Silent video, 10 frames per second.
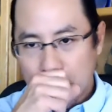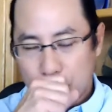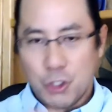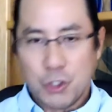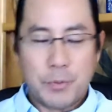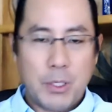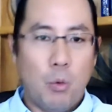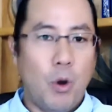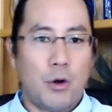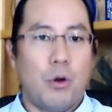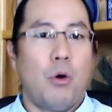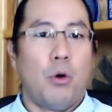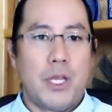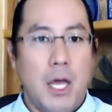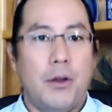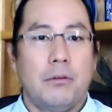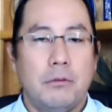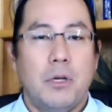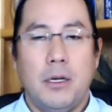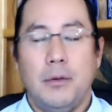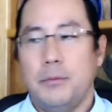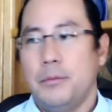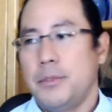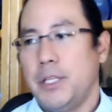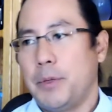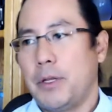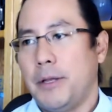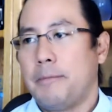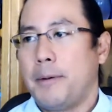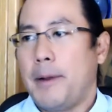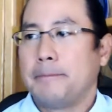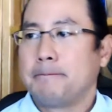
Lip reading: one or the other, typically. Okay.